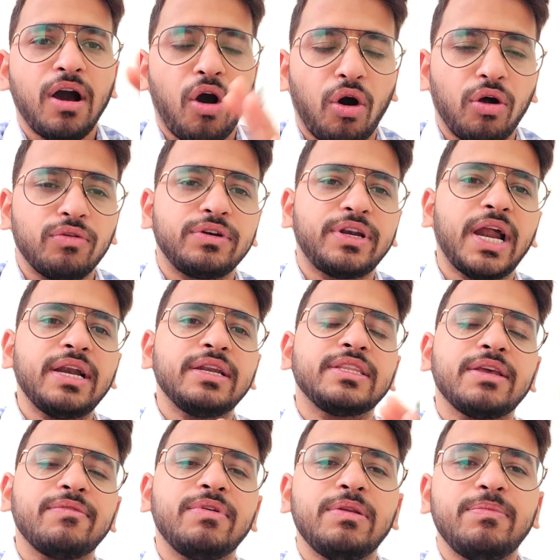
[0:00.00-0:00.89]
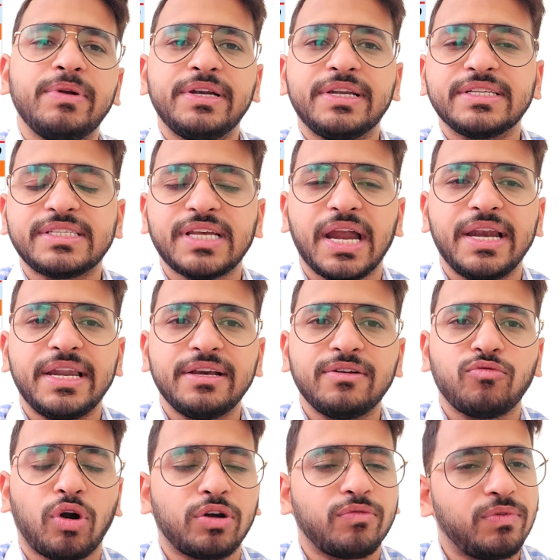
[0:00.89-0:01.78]
On that, they will be
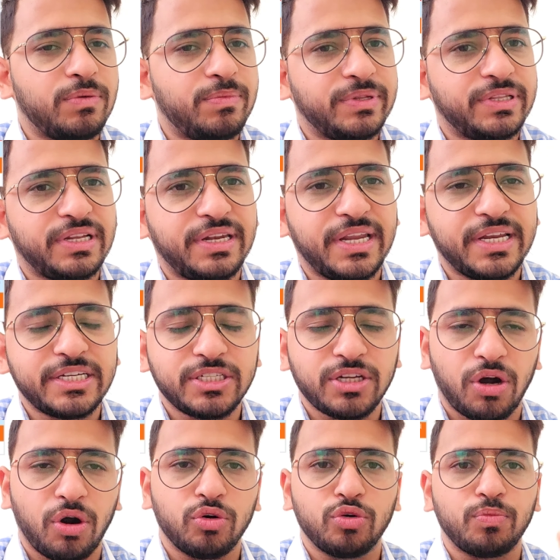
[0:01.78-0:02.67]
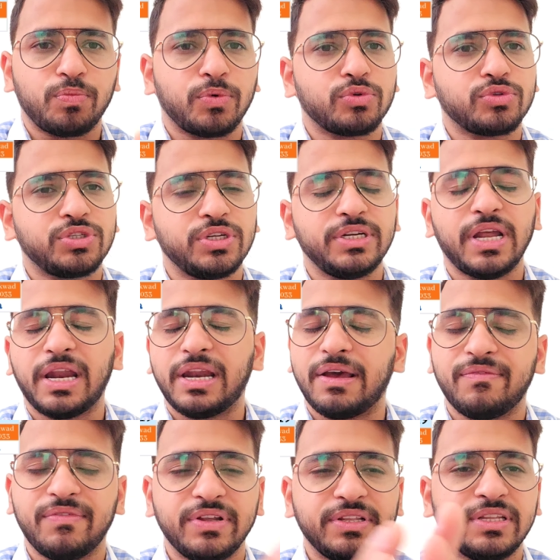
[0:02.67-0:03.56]
deciding what will be the next, how to proceed and
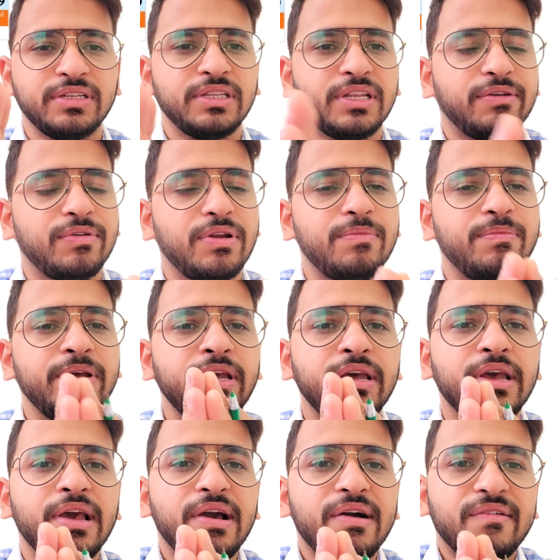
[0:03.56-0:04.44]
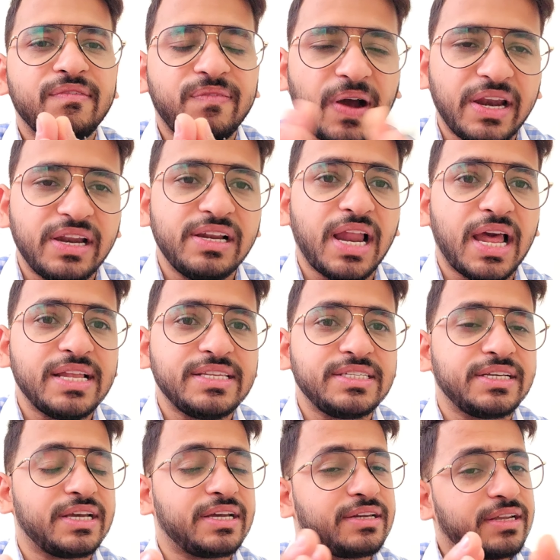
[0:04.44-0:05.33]
everything. They will be
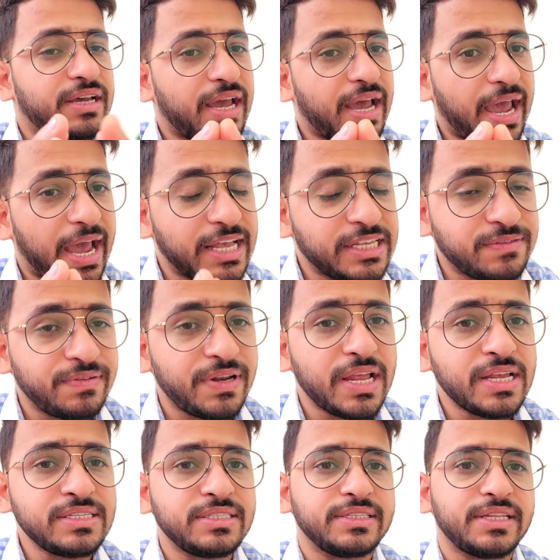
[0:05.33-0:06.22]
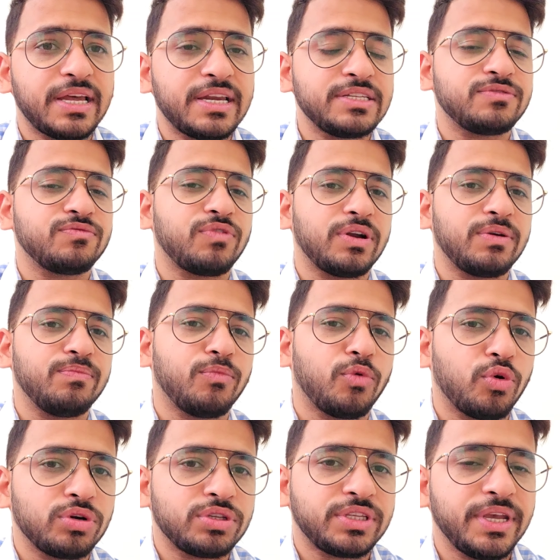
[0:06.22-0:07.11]
finalizing it. As well as there is one
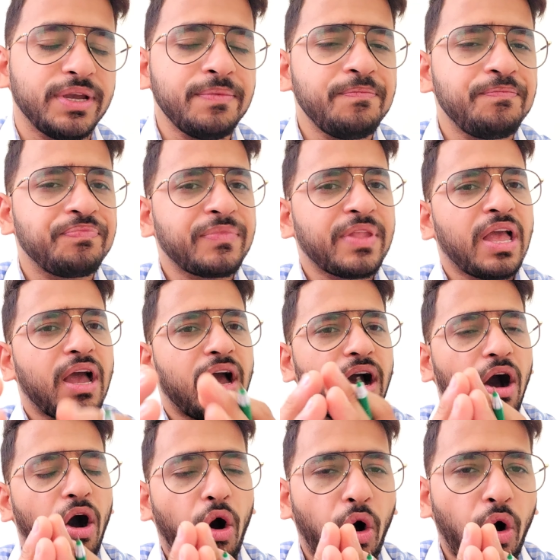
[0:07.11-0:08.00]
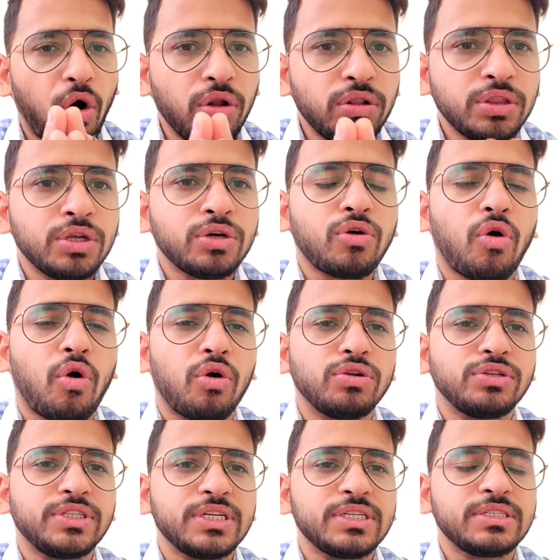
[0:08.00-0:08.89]
more thing, all the
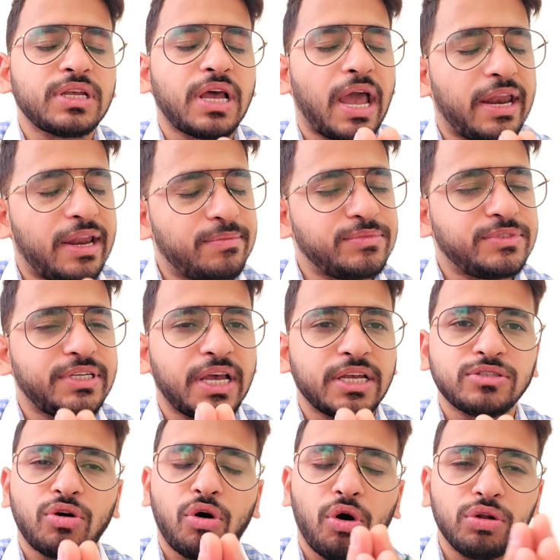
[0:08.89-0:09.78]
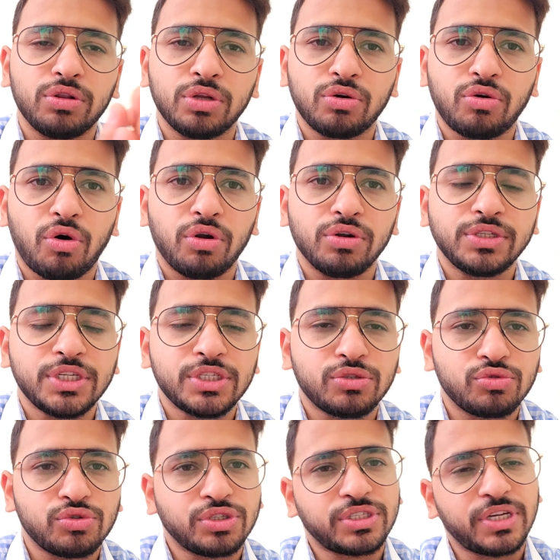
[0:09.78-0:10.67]
colleges, NMC has all the colleges
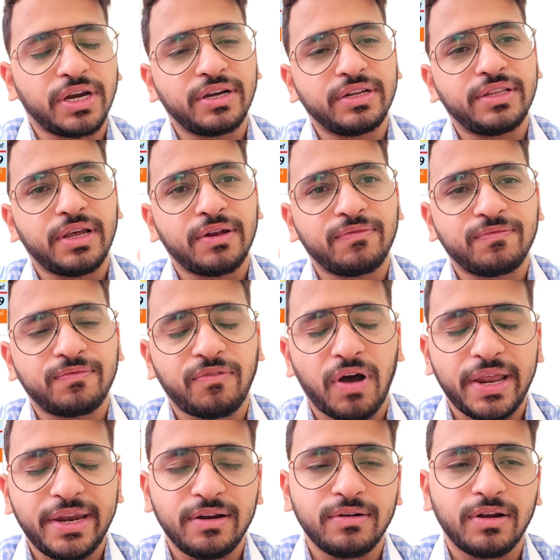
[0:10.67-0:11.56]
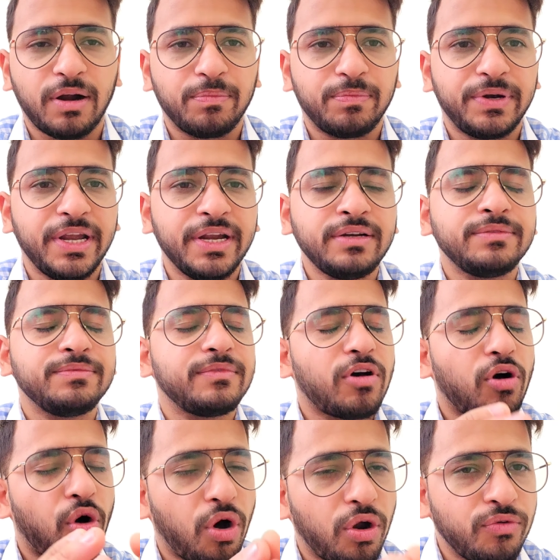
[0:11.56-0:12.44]
to send their final update
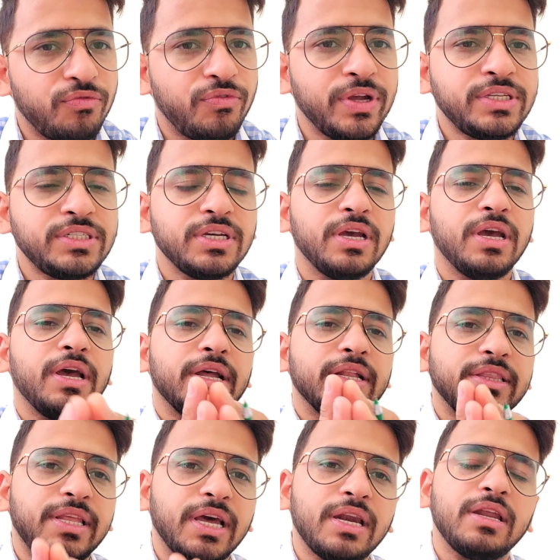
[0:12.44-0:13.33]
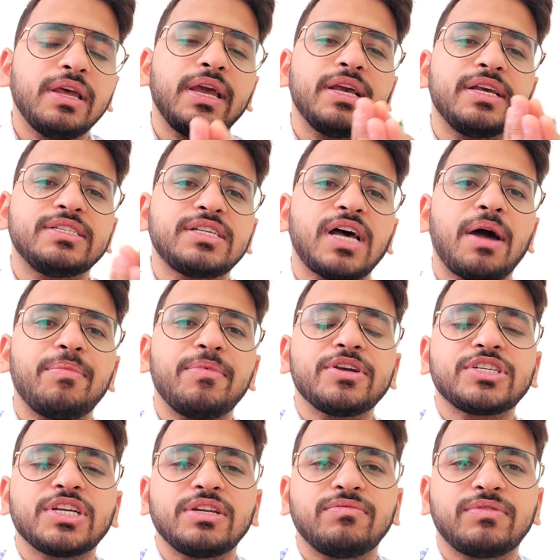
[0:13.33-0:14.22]
on which their
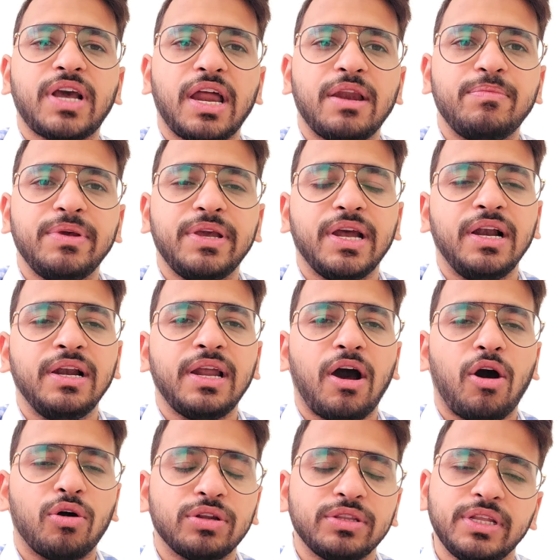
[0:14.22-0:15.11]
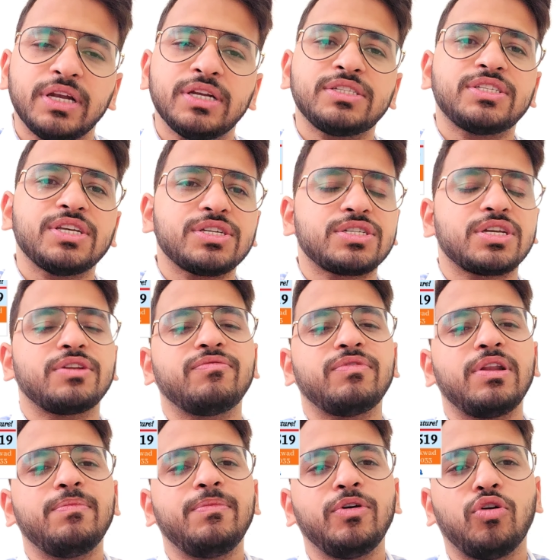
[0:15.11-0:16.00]
examination can be held or their
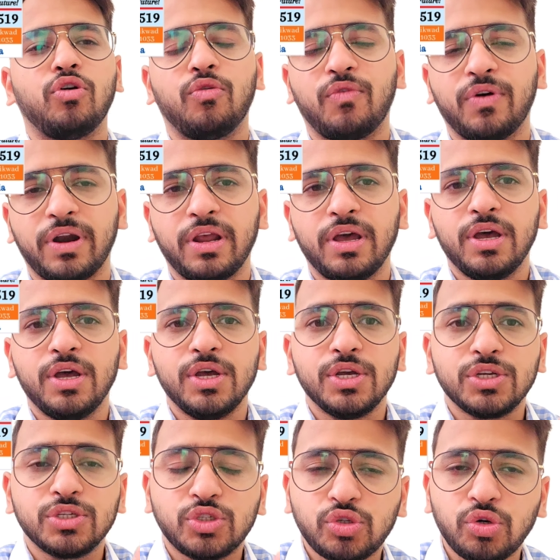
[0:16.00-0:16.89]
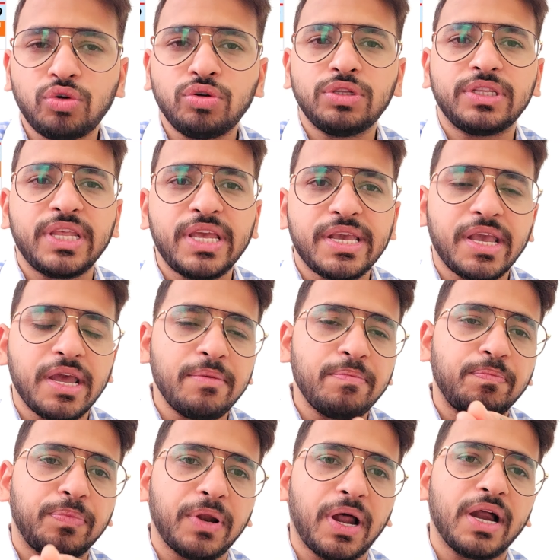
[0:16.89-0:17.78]
session will be over so they
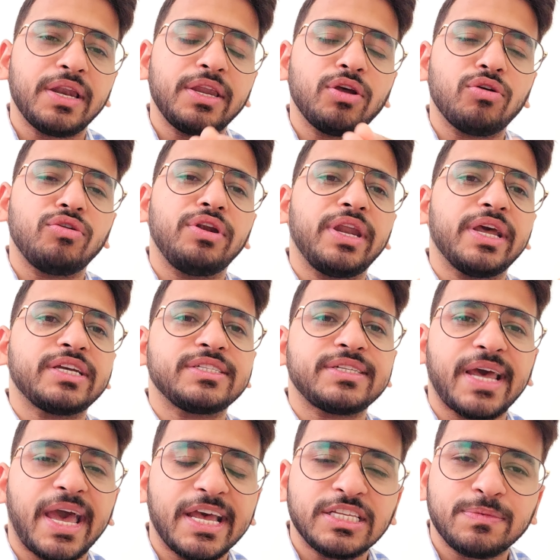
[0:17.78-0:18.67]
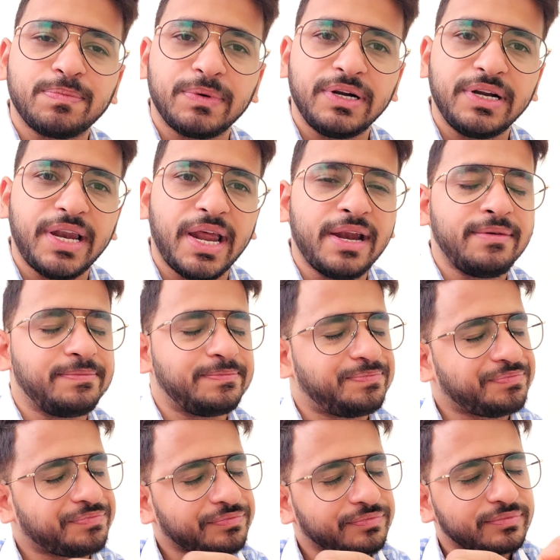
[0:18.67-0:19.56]
can plan your next as per that
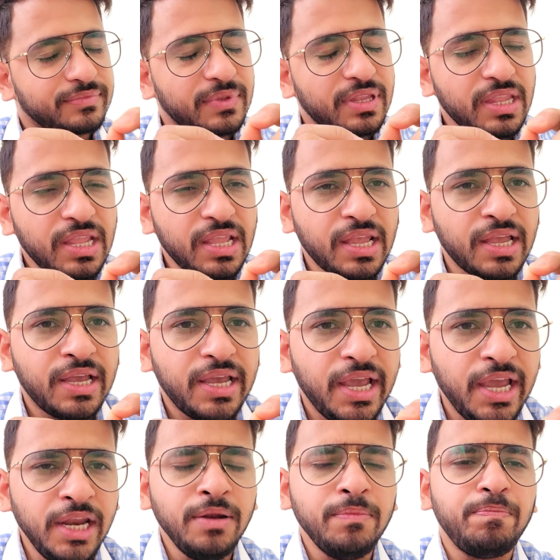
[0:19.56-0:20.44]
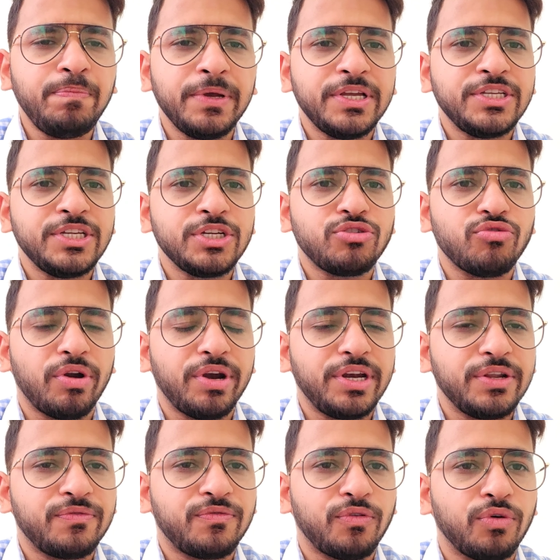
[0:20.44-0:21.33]
in
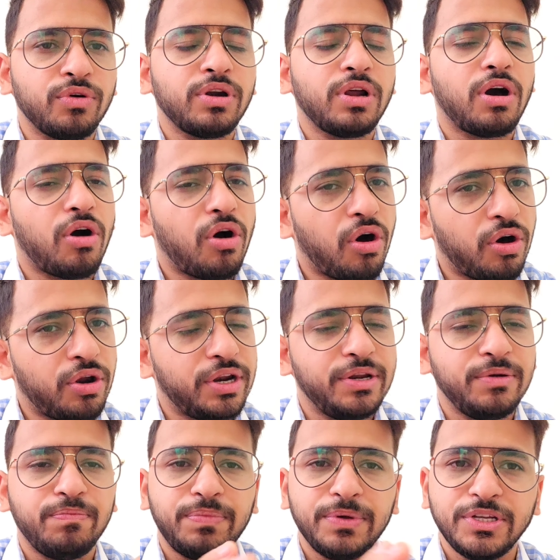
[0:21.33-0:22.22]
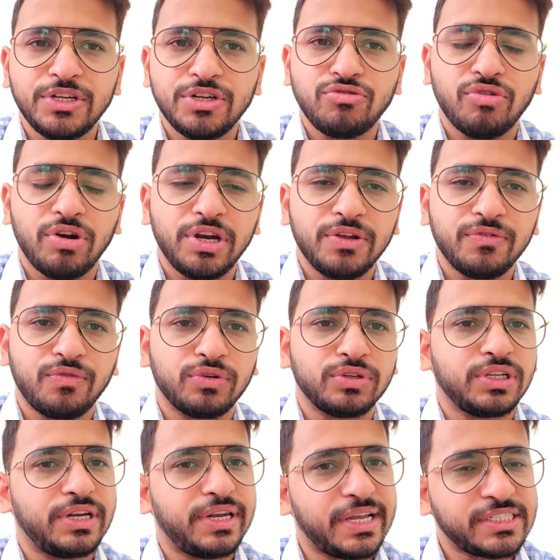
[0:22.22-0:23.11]
pg24 or in
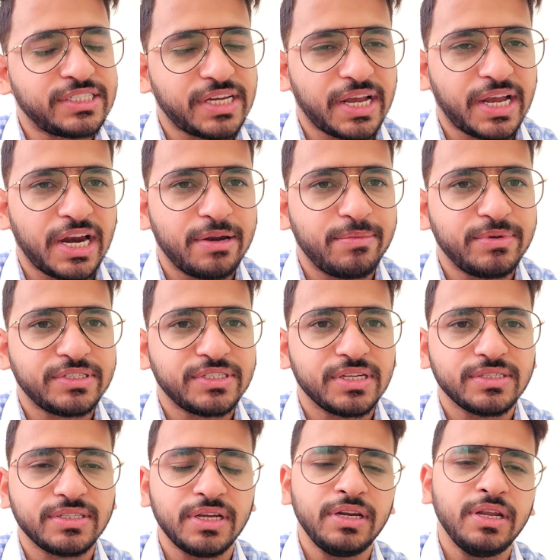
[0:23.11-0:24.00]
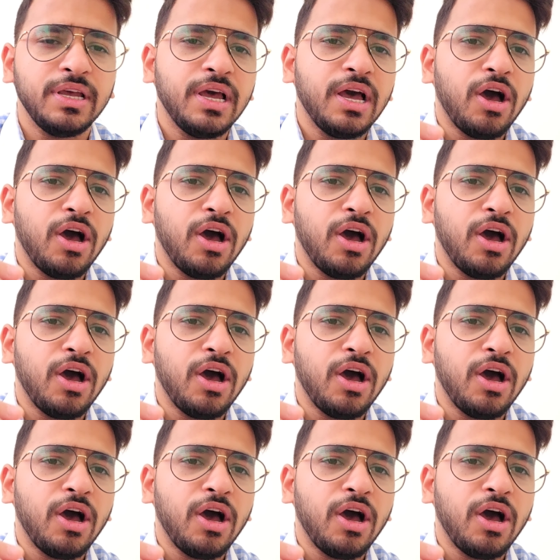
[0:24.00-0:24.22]
pg24 the next academic session